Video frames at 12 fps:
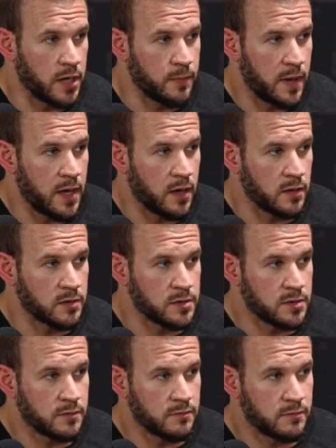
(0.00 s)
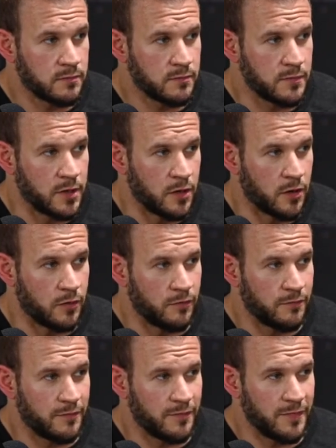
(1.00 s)
pounds.
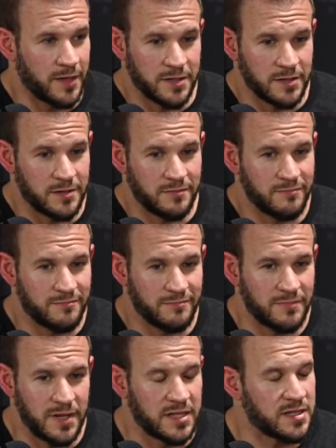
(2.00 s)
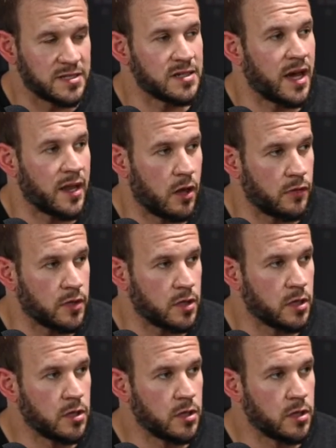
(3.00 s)
It's just not healthy.